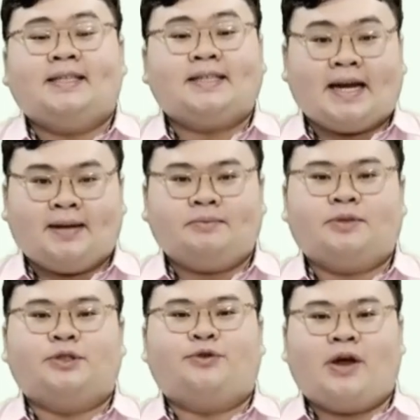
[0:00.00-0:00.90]
it's
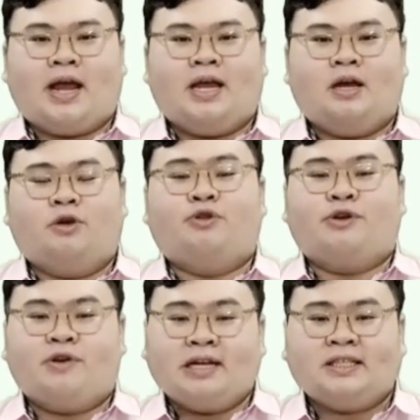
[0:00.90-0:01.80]
time to create a
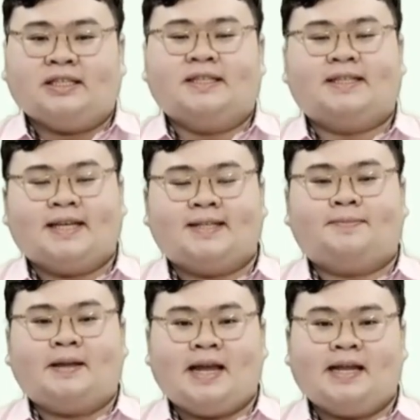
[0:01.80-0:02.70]
regression
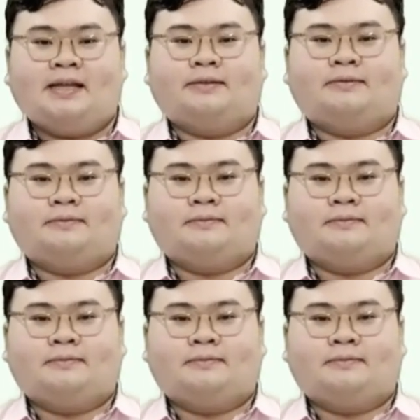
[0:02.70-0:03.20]
test plan.